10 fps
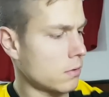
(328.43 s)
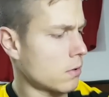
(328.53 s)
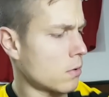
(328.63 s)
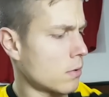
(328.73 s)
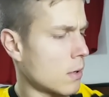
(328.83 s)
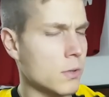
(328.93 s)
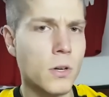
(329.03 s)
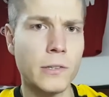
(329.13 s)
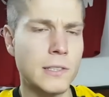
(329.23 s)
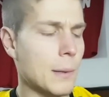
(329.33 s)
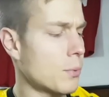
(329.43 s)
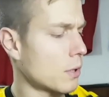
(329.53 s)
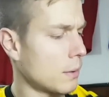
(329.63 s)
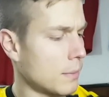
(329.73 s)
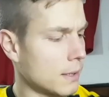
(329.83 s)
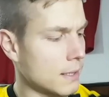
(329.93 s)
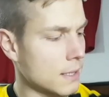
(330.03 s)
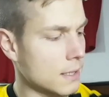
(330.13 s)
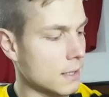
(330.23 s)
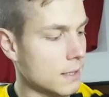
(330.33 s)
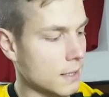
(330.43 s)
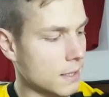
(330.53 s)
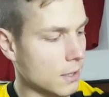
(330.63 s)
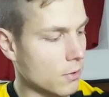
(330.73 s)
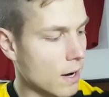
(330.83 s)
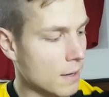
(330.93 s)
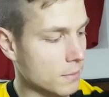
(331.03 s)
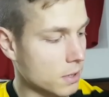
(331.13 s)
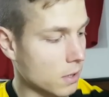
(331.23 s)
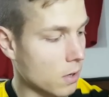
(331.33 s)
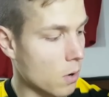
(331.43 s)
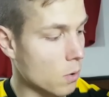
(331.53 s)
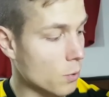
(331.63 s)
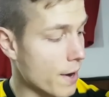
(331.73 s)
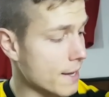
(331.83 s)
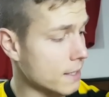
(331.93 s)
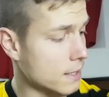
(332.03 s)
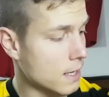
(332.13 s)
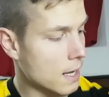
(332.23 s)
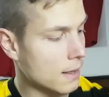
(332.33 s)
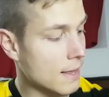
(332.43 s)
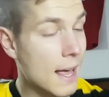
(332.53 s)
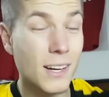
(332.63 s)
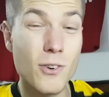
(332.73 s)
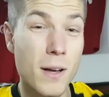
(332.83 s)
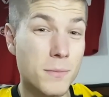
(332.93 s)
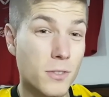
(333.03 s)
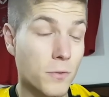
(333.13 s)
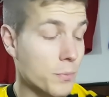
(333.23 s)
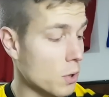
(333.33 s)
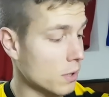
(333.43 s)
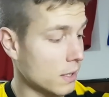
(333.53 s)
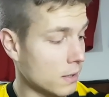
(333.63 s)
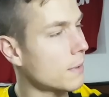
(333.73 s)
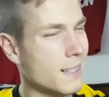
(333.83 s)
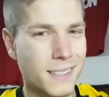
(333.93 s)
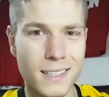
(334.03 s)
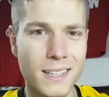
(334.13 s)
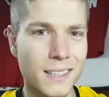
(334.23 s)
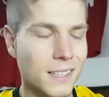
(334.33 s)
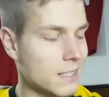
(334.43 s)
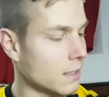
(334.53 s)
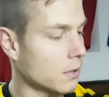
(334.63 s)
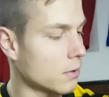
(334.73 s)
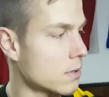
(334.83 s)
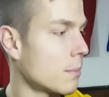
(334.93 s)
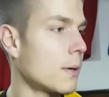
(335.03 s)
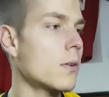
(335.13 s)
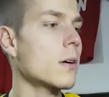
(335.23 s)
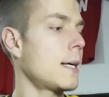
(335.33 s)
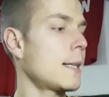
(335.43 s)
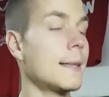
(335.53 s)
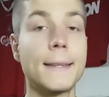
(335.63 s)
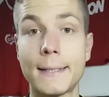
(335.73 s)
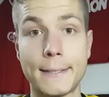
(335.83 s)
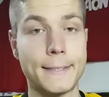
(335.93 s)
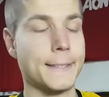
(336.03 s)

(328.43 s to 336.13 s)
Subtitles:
No, I was going to say protein, but this is 16 grams whole grains, 9 grams of protein, but I think this includes the milk. It does.